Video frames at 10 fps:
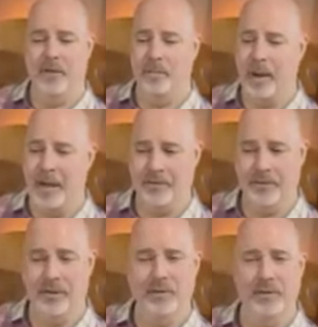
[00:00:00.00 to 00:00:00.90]

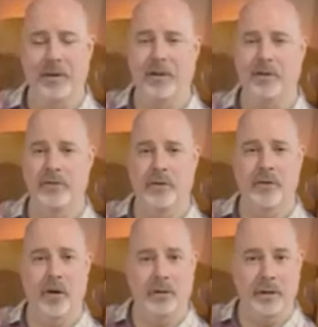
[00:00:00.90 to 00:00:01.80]
pastors and other
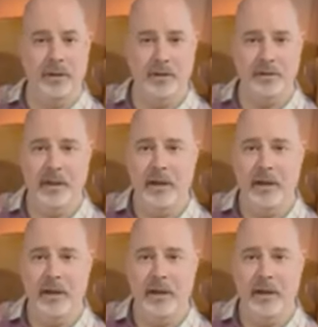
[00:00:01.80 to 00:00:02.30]
so-called leaders